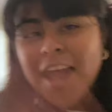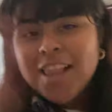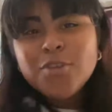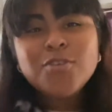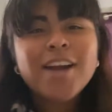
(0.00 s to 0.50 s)

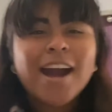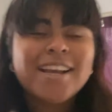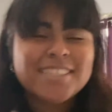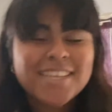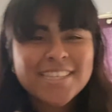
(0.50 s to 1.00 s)
Hello, you
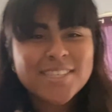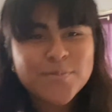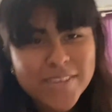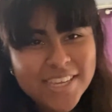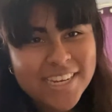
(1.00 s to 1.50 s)
guys. It's
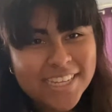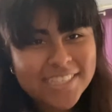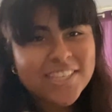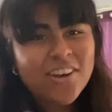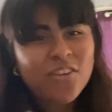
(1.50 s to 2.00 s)
me,
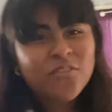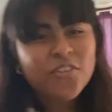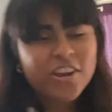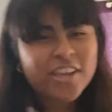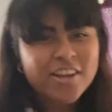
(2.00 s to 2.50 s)
Nancy
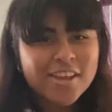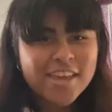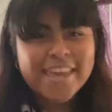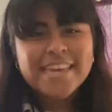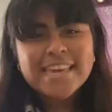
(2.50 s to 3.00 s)
Alvarenga,
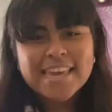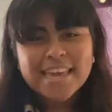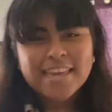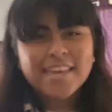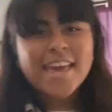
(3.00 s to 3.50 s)

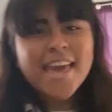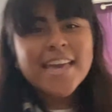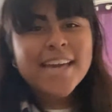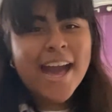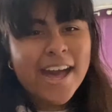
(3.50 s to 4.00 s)
aka
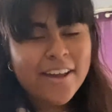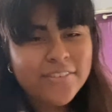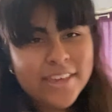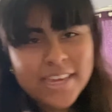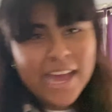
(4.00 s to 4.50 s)
NCAF.
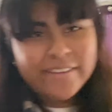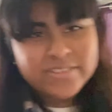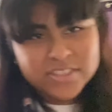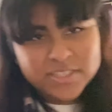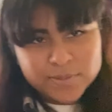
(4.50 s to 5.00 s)

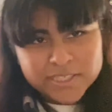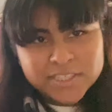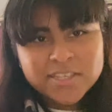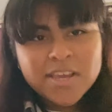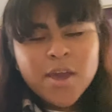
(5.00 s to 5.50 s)
NCAF just
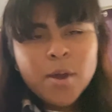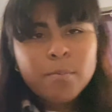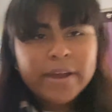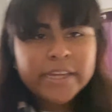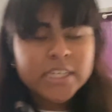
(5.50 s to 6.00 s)
means
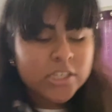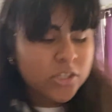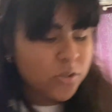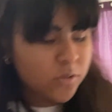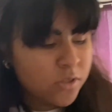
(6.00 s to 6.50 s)
my
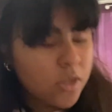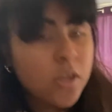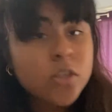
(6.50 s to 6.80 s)
initials.